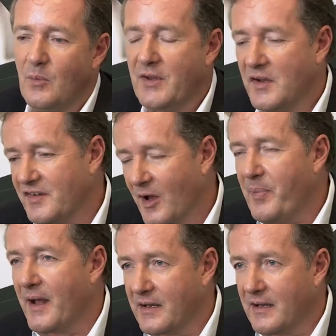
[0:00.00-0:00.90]
Well, don't
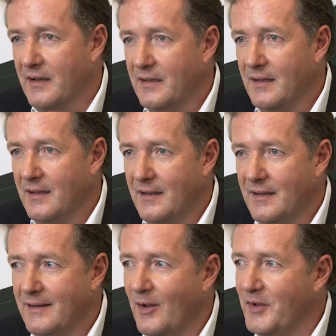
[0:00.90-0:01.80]
start panicking.
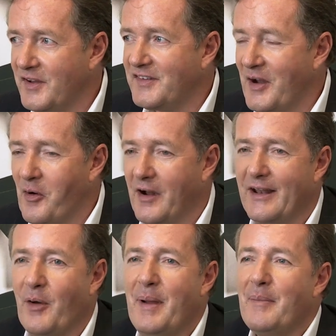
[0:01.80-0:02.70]
Not
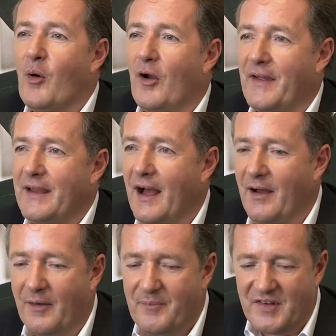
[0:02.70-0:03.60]
necessarily. No, a bit more, I think.
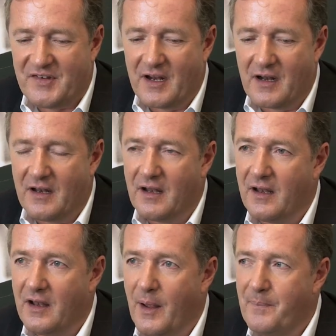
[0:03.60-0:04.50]
Yeah, I've missed England,
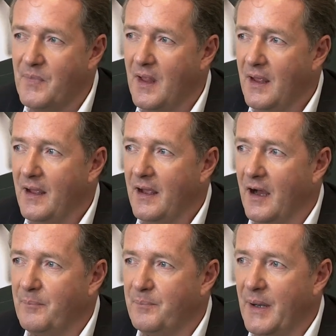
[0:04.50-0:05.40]
and
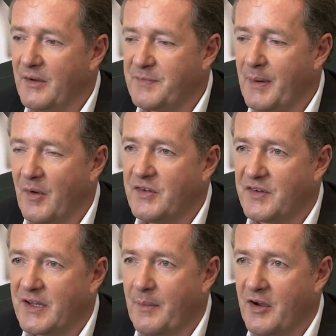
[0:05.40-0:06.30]
I've been able to spend
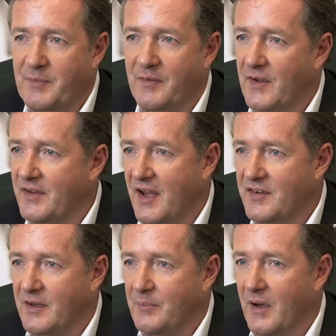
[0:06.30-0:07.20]
most of the summer. It's been
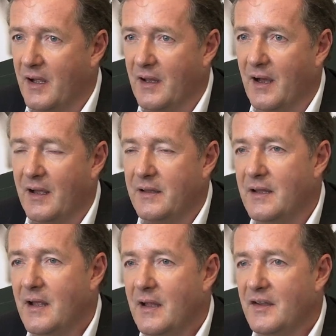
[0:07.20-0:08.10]
fantastic. But
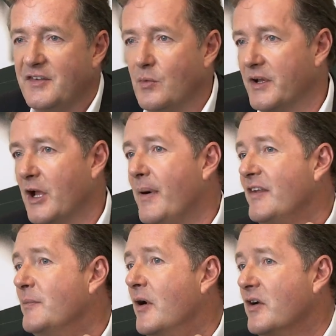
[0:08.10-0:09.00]
I still want to go
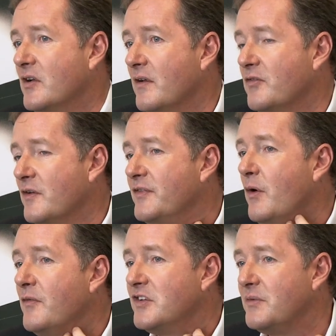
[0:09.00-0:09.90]
back to America, and I've got a
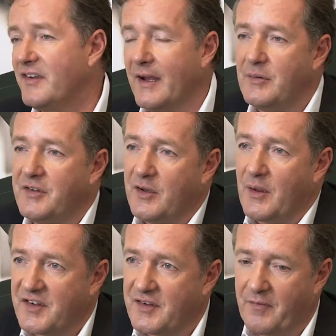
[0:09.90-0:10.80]
few offers on the table to
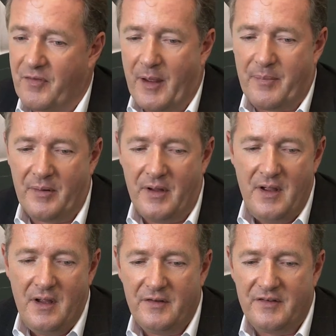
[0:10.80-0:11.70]
do other stuff there. But
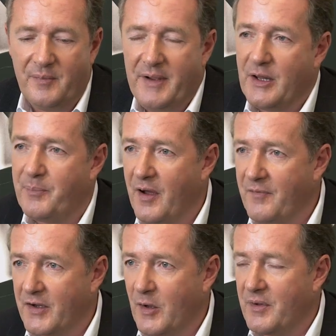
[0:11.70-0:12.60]
to me, the
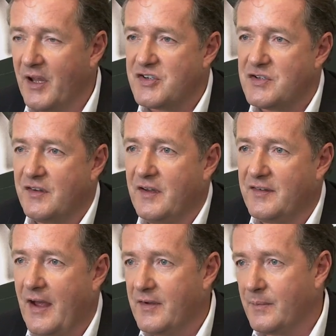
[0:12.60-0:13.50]
perfect combination
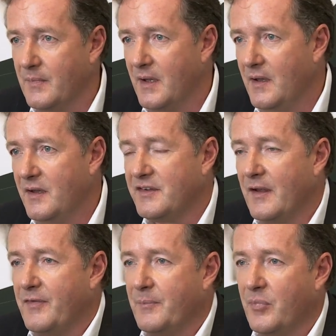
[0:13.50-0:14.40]
is having
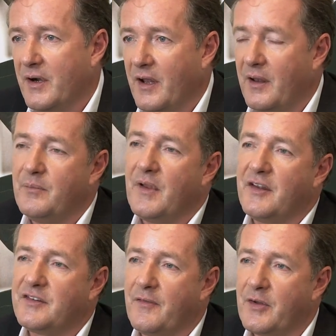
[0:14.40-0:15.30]
stuff in Britain
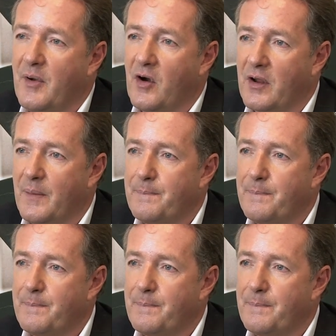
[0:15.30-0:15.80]
and stuff in America.